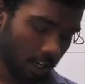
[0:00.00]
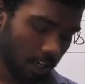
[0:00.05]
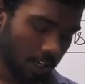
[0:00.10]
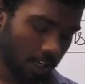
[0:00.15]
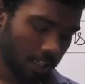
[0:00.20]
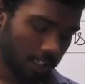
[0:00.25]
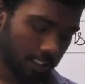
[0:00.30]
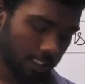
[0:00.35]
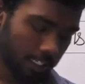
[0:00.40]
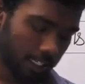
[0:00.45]

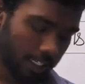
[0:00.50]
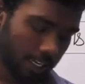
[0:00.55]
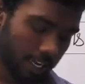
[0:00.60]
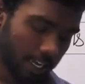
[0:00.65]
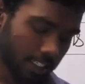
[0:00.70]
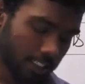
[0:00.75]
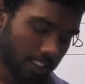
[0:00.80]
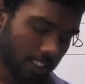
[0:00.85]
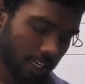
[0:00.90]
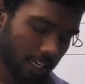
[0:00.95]
She
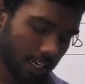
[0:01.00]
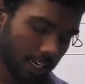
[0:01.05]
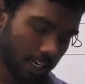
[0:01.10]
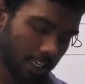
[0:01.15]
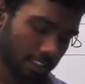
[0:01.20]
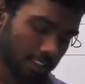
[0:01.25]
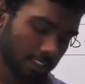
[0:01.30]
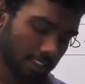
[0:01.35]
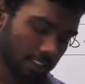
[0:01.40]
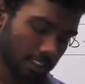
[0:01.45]
takes less
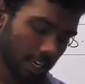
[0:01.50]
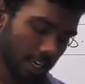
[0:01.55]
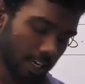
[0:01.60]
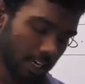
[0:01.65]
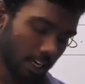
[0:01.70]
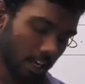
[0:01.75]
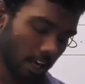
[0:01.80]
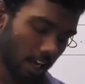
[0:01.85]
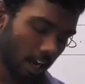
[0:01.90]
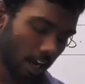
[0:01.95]

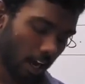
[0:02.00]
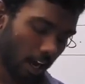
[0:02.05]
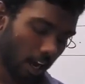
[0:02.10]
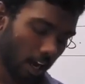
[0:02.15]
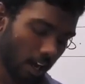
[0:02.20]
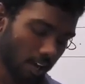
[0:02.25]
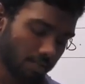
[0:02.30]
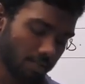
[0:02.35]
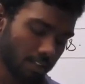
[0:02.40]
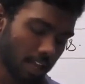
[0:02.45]
than
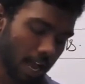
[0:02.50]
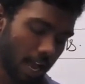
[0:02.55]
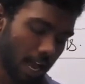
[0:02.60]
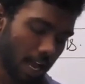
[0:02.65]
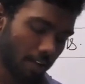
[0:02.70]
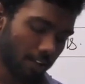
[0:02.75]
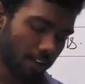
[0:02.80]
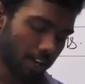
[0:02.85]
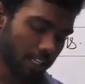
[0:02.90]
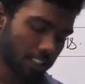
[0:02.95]
half the
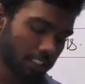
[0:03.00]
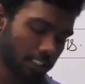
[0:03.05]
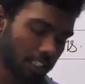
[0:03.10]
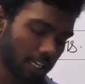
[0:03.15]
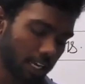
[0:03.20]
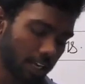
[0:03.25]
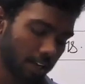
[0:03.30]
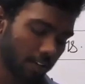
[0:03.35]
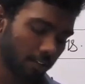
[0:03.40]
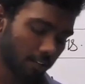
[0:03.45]
average
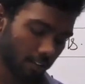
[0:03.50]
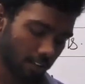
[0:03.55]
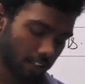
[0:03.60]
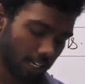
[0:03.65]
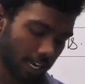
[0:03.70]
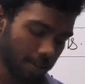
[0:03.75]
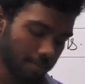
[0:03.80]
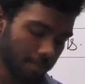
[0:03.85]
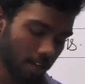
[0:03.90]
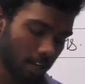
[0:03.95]

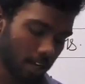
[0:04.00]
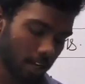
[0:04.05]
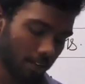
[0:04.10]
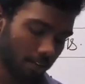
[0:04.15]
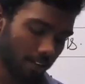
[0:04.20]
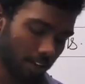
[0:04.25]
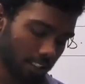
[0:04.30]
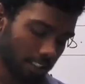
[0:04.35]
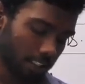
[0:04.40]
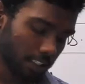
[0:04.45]
time
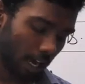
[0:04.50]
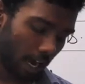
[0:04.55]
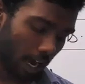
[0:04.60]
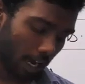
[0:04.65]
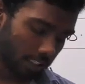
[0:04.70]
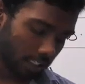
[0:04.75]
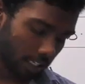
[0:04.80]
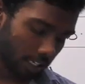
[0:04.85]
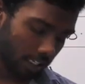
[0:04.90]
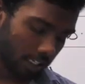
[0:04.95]
which
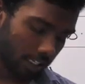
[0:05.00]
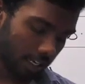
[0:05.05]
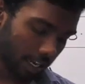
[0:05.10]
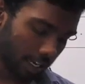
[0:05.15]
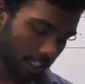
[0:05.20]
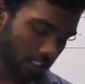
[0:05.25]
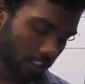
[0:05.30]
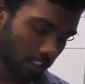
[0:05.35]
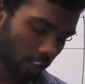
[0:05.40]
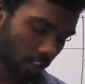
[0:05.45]
other
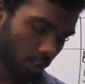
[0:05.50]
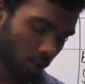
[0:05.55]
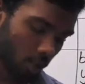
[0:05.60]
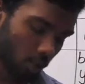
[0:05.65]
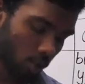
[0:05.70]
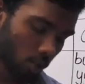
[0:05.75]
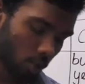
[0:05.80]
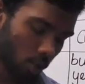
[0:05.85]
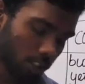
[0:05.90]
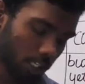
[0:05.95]
takes to
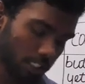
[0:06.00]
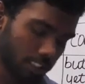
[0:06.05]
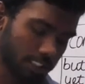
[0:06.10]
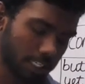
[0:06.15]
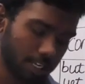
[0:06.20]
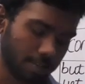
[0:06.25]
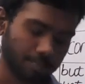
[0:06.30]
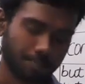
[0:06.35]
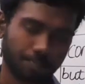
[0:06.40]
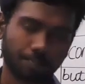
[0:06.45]
do the
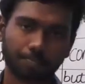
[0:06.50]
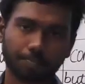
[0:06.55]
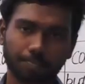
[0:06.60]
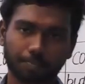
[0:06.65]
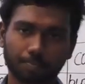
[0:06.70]
same.